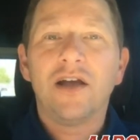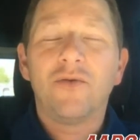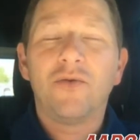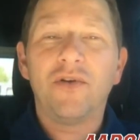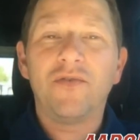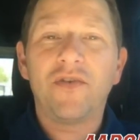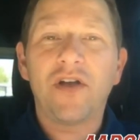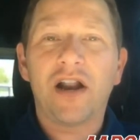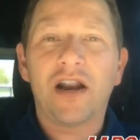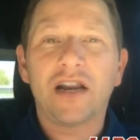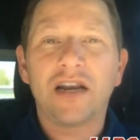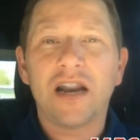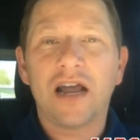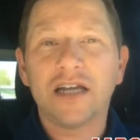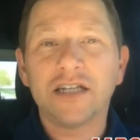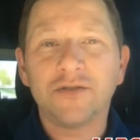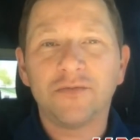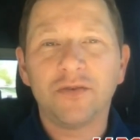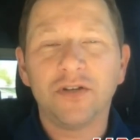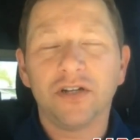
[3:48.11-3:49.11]
We've got a
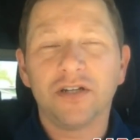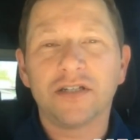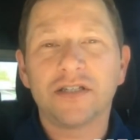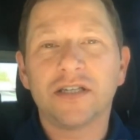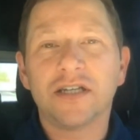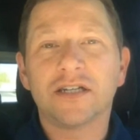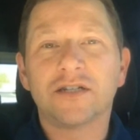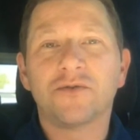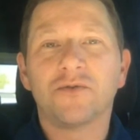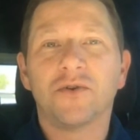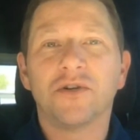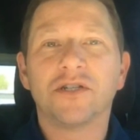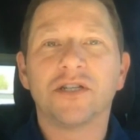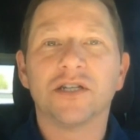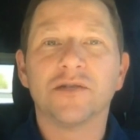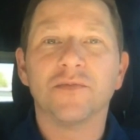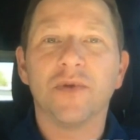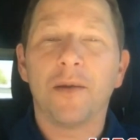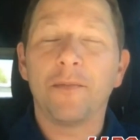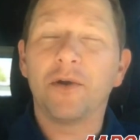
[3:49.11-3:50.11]
nice field of six
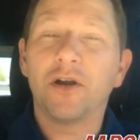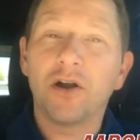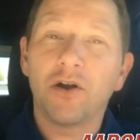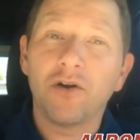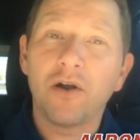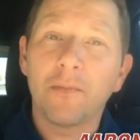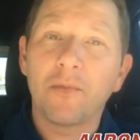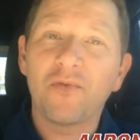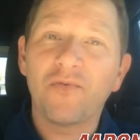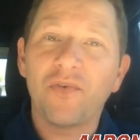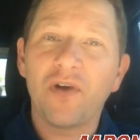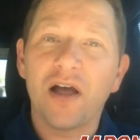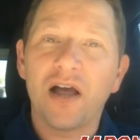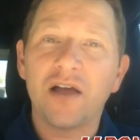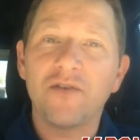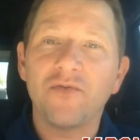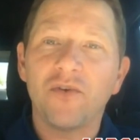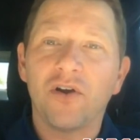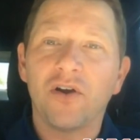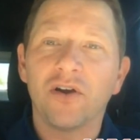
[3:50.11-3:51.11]
horses, but I'm going to go number
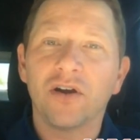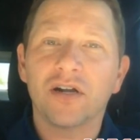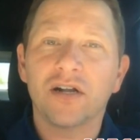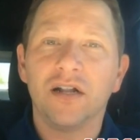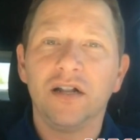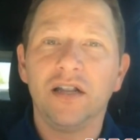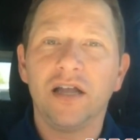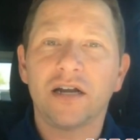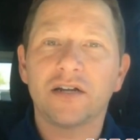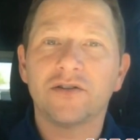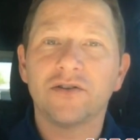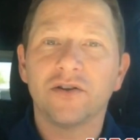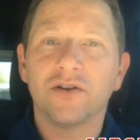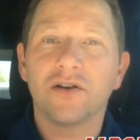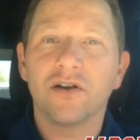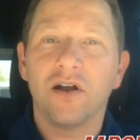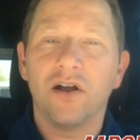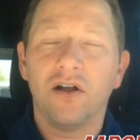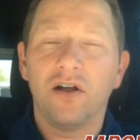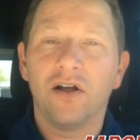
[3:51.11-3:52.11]
five, Art
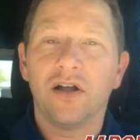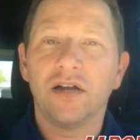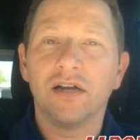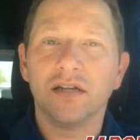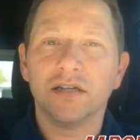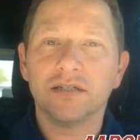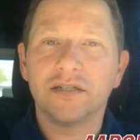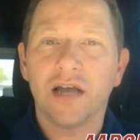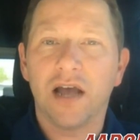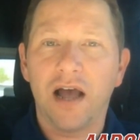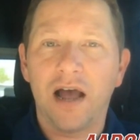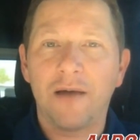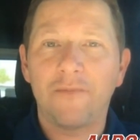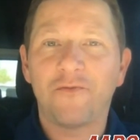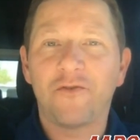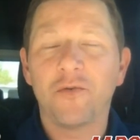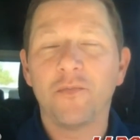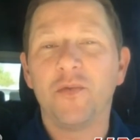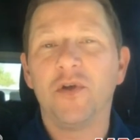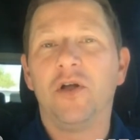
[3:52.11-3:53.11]
Collector on top
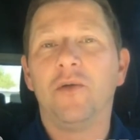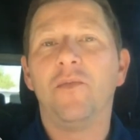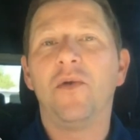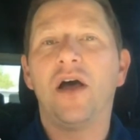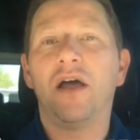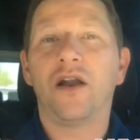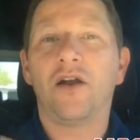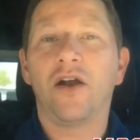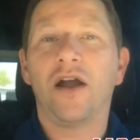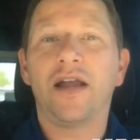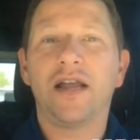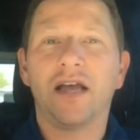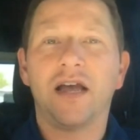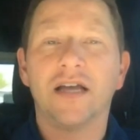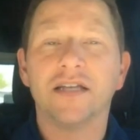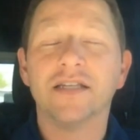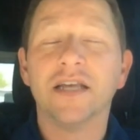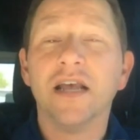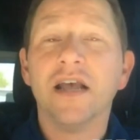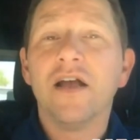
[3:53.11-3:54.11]
for Bill Mott. All right,
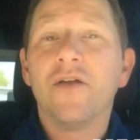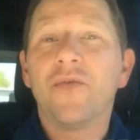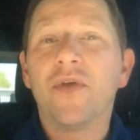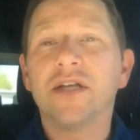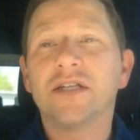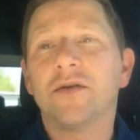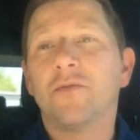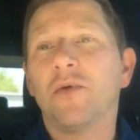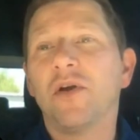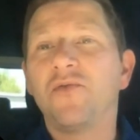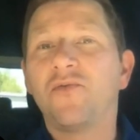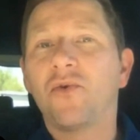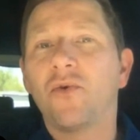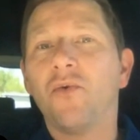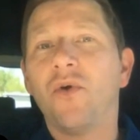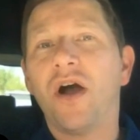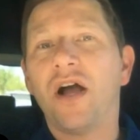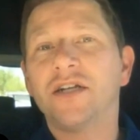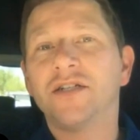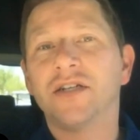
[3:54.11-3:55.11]
guys, thanks everybody for
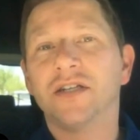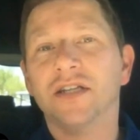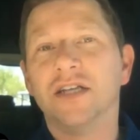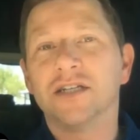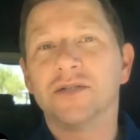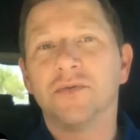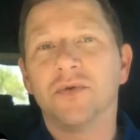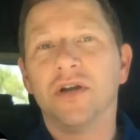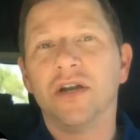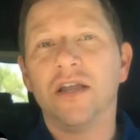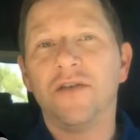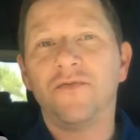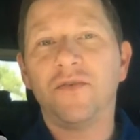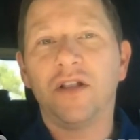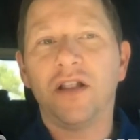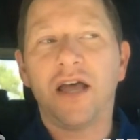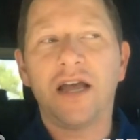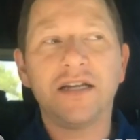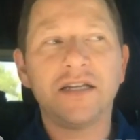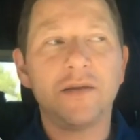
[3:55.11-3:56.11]
watching this one. If
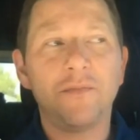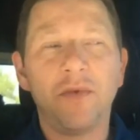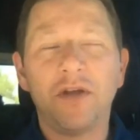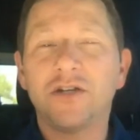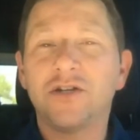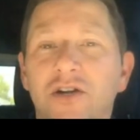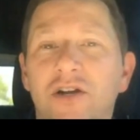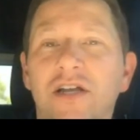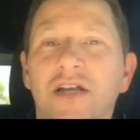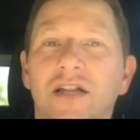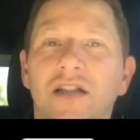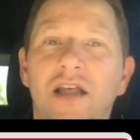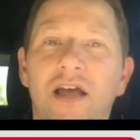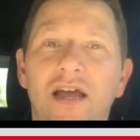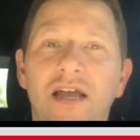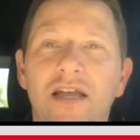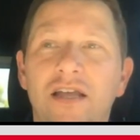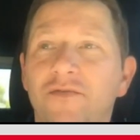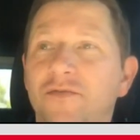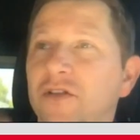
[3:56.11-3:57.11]
you liked it, make sure to hit
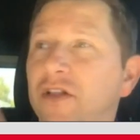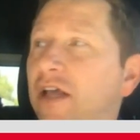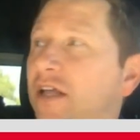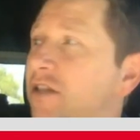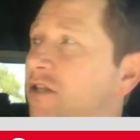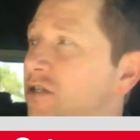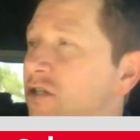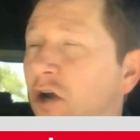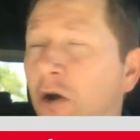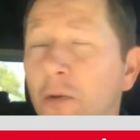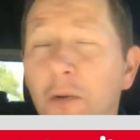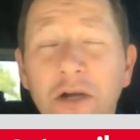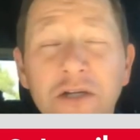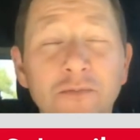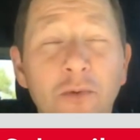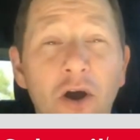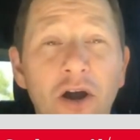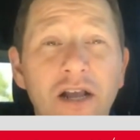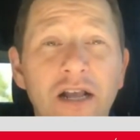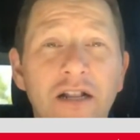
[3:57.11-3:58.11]
like. If you like the
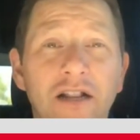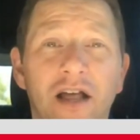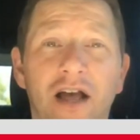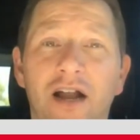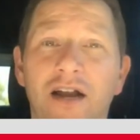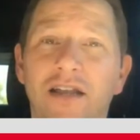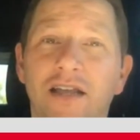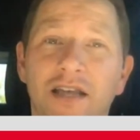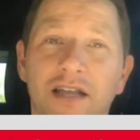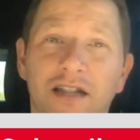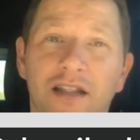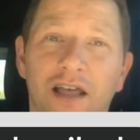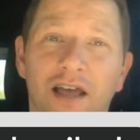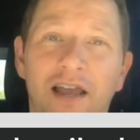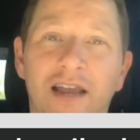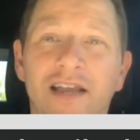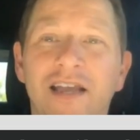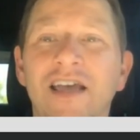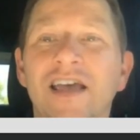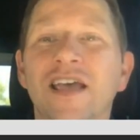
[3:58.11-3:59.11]
Starbucks parking lot, hit
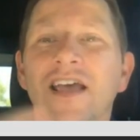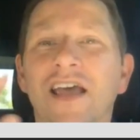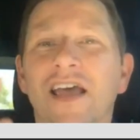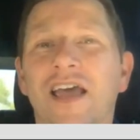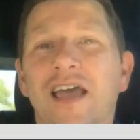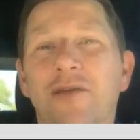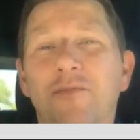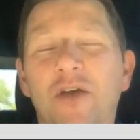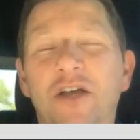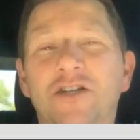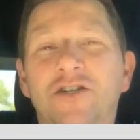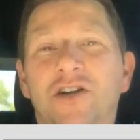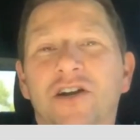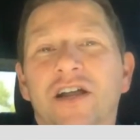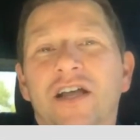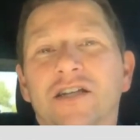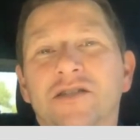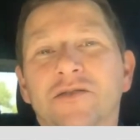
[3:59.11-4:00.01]
like, and make sure to hit